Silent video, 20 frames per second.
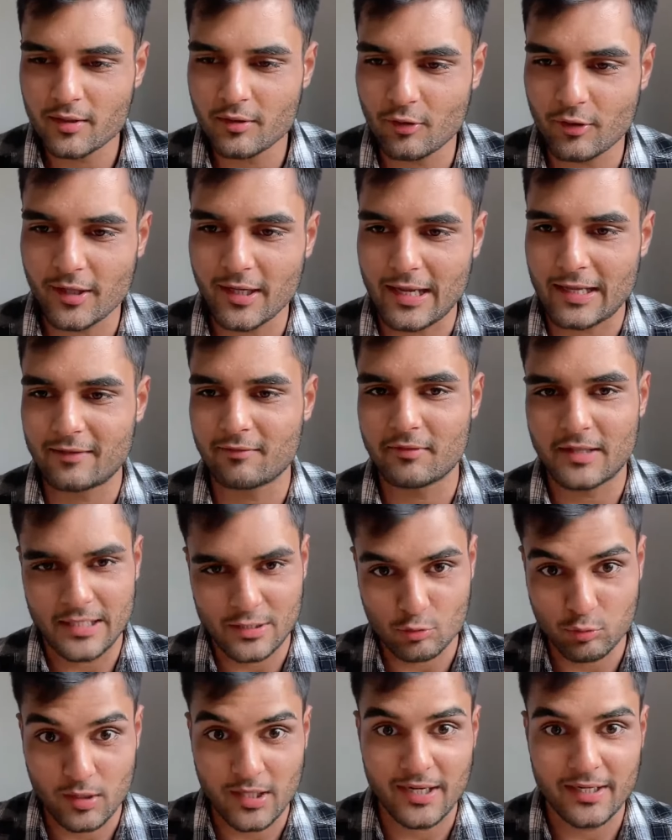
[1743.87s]
Okay, and
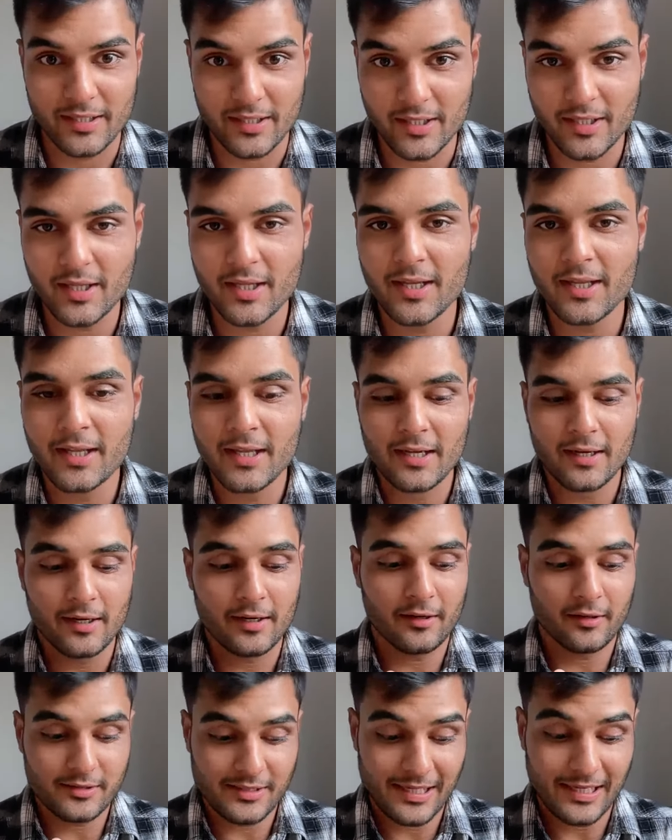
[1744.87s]
that's what I did.
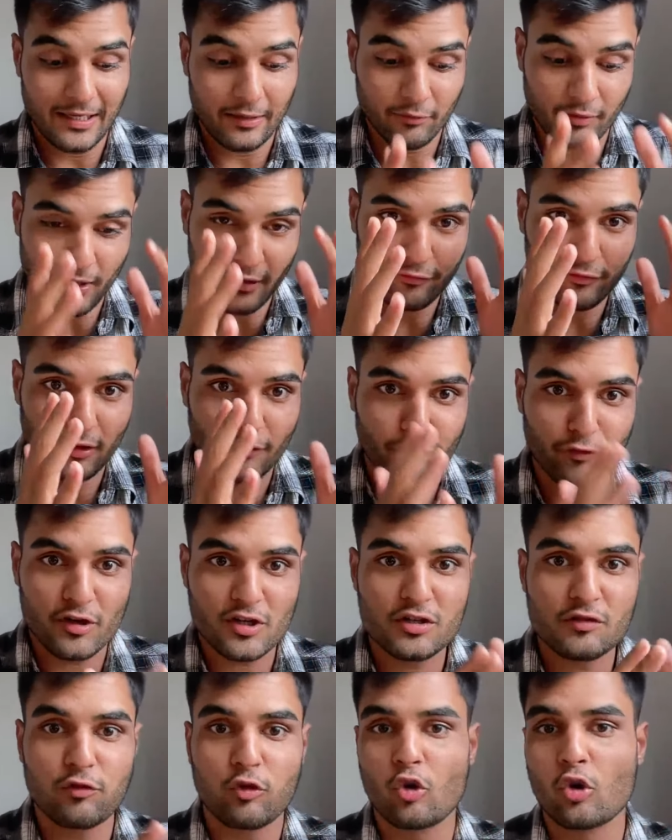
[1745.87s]
See, even after
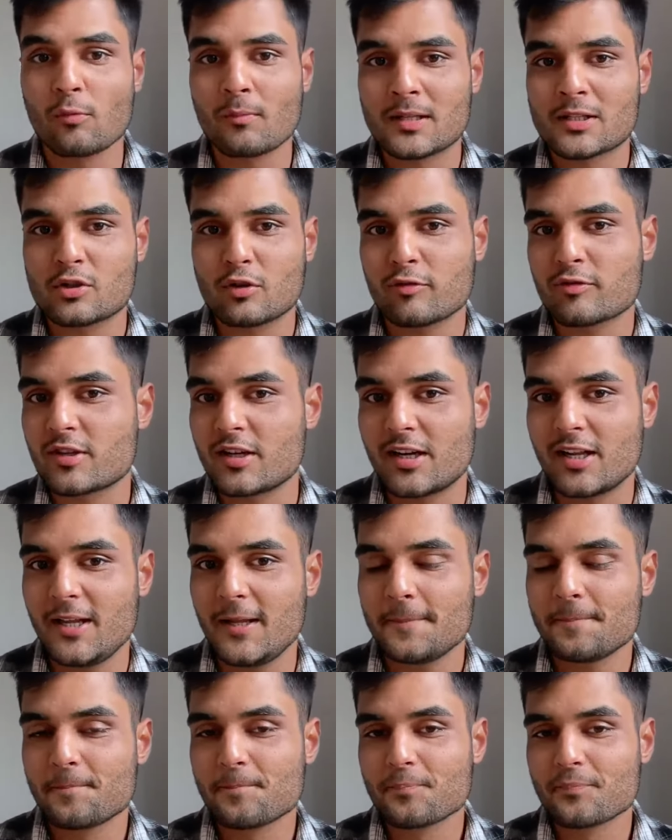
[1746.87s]
first 4 months of
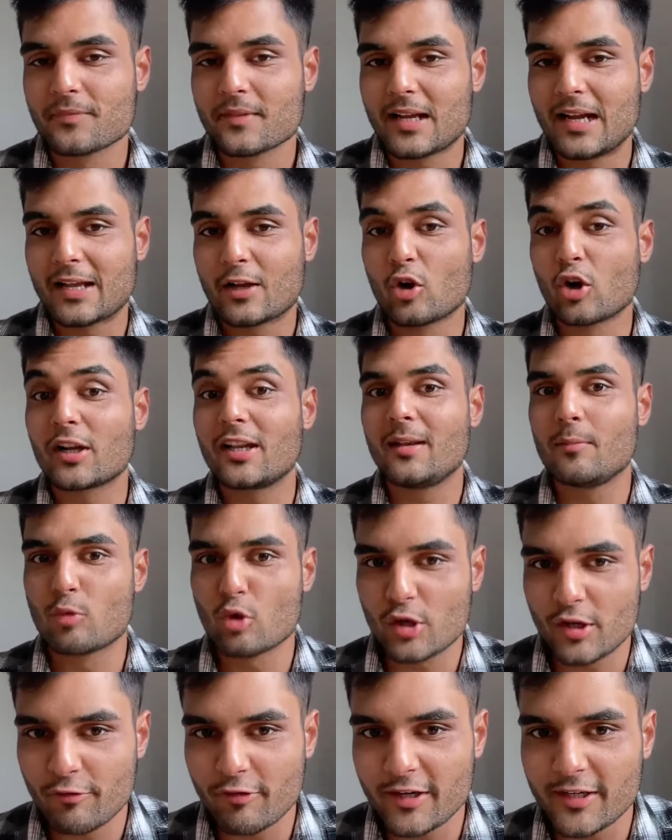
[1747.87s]
study, I got
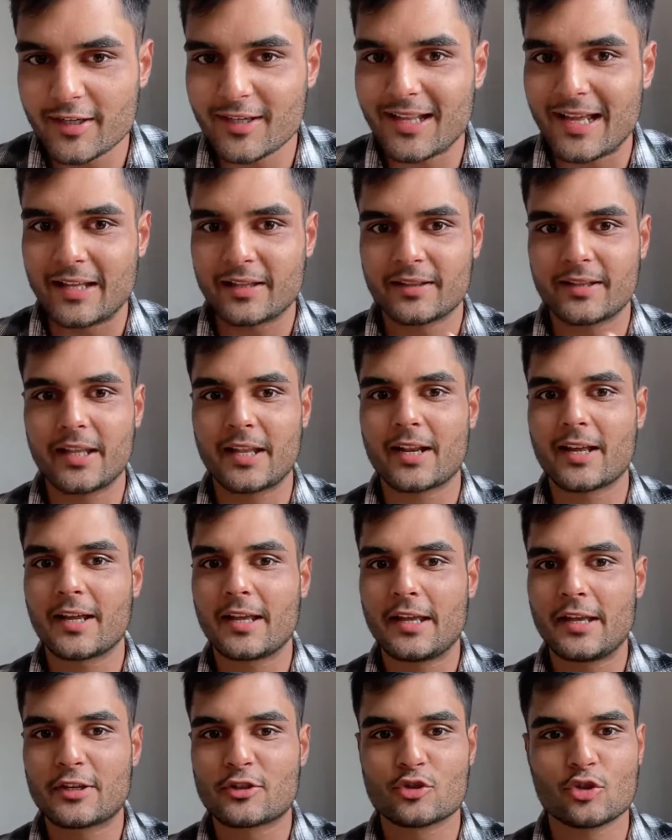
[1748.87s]
demotivated, and then
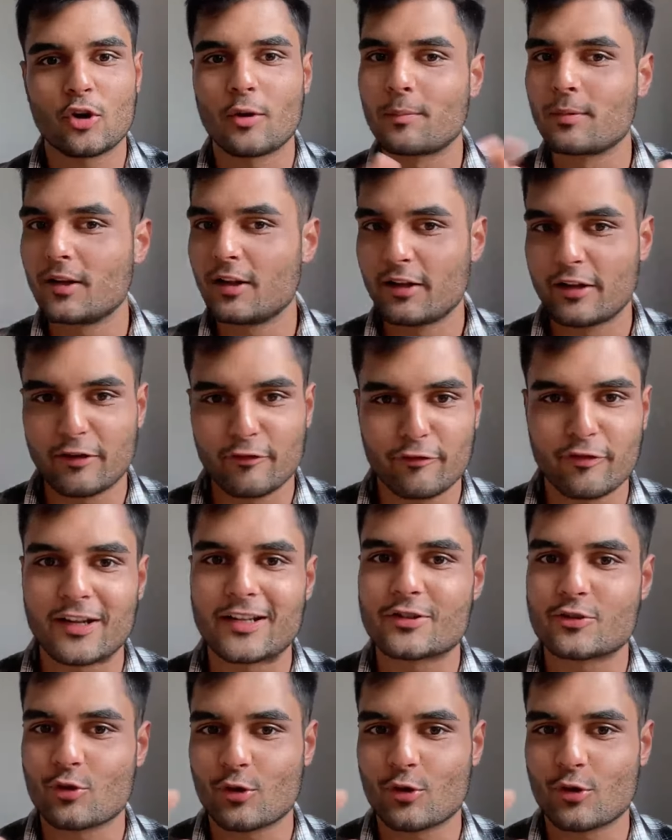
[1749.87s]
I stopped learning French.